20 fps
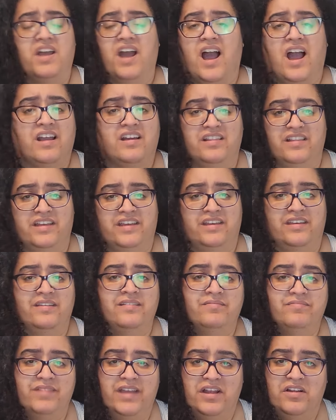
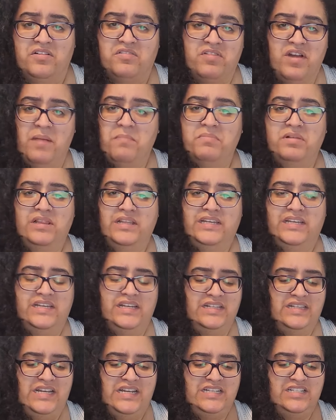ugly and
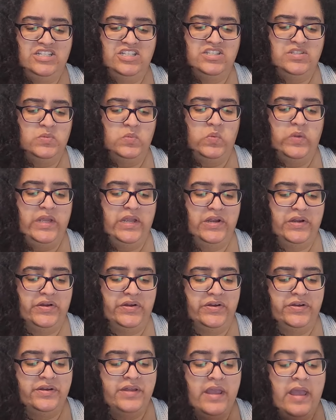crumbly, like just
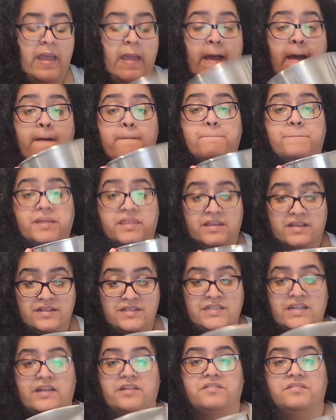weird. But the
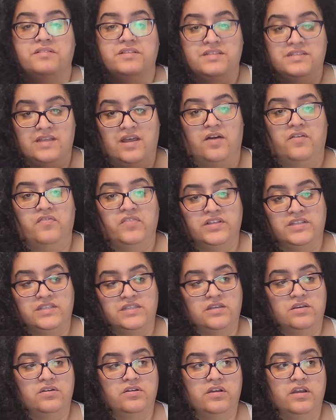container itself is
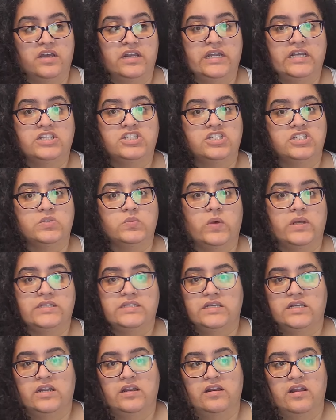still good. It just
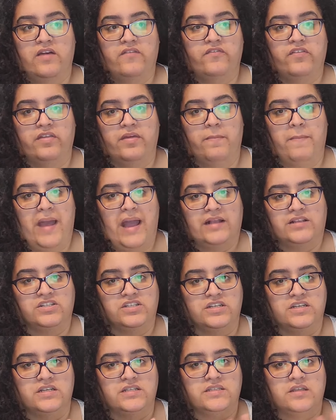wasn't enough for the
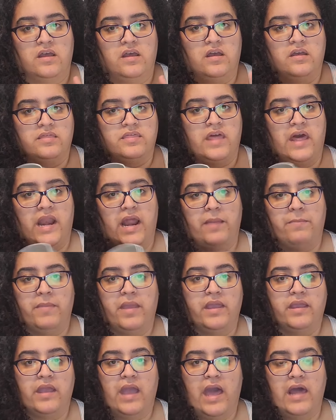batches that I
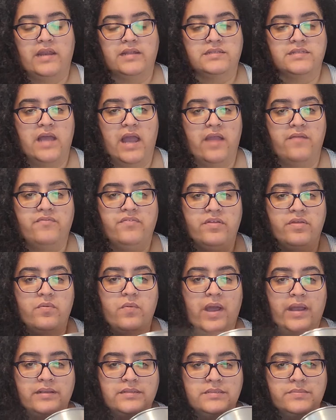make at a time for the
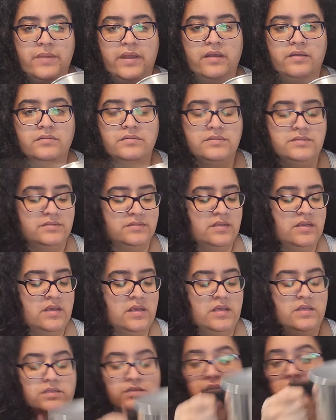wax melts.
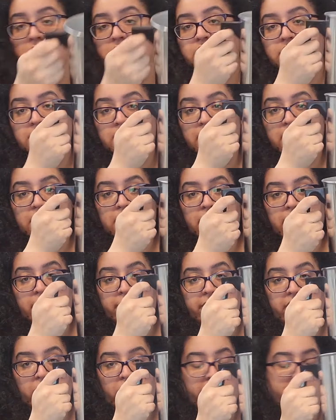So I decided to get a
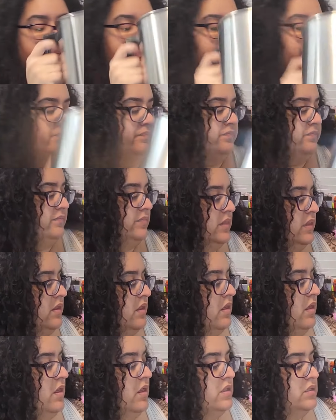bigger one.
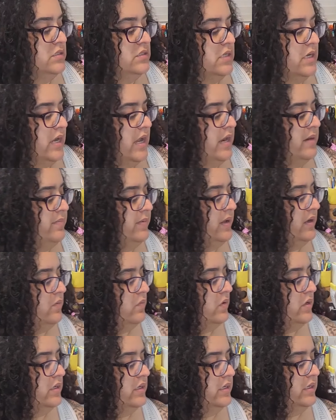So I got a big
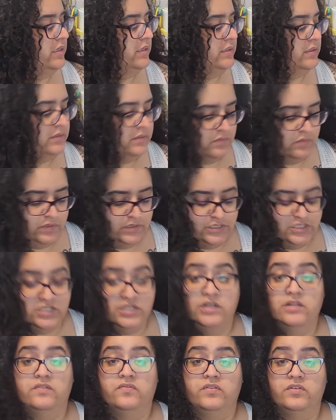one, which
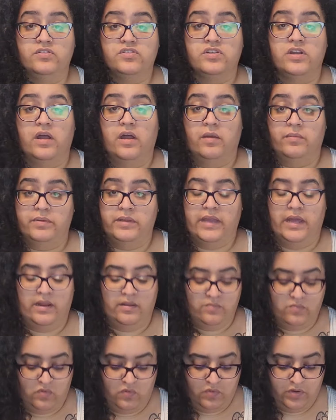in the future I'll be
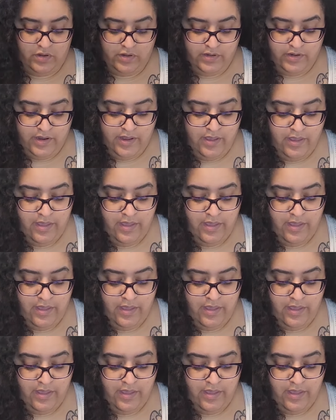getting more.